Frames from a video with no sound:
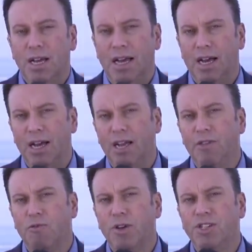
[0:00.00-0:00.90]
uh, and
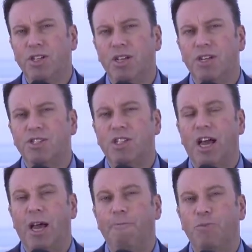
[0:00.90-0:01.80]
the reason is
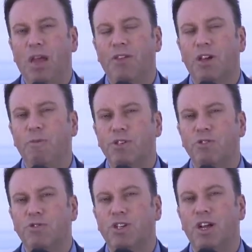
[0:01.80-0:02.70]
that, and the commissioner was